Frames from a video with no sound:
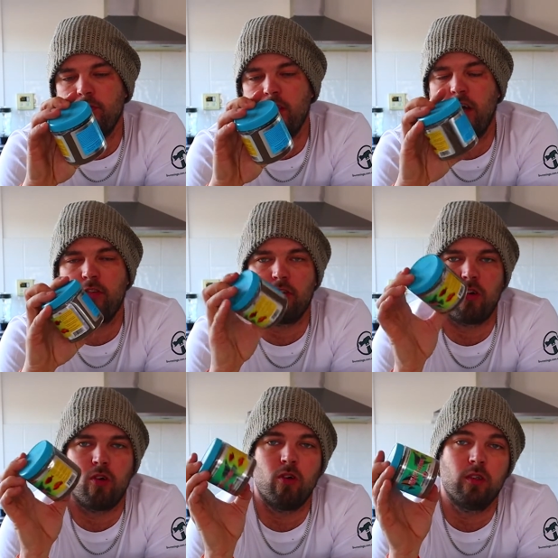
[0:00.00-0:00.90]

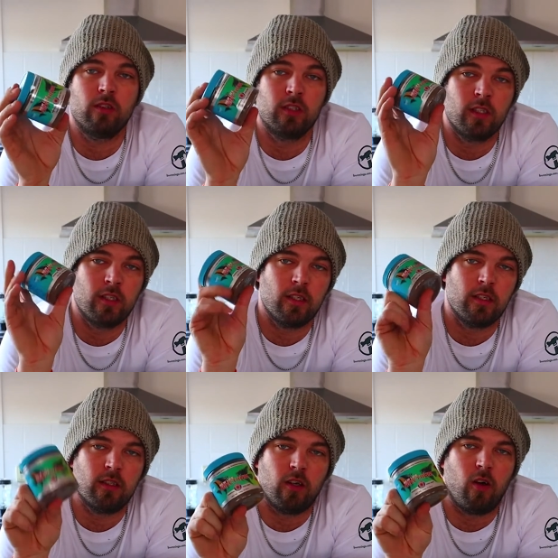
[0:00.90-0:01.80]
overall
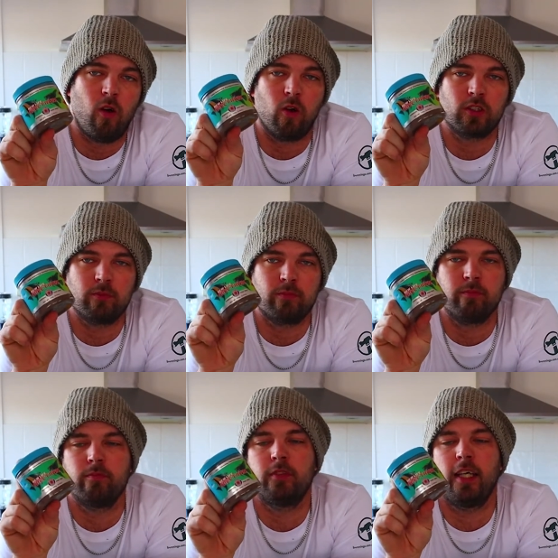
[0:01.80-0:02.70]
awesome
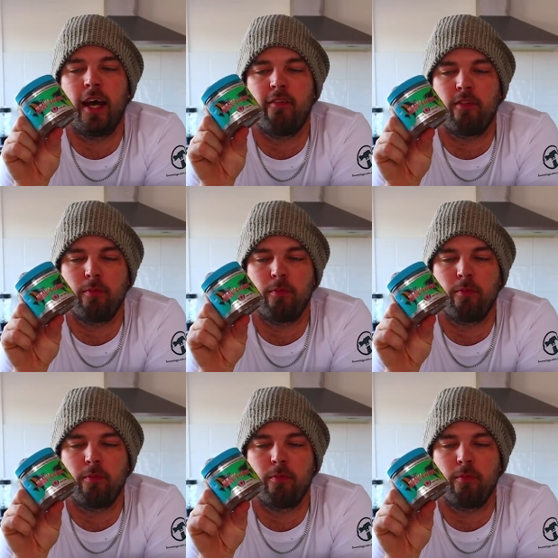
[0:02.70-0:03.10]
to have the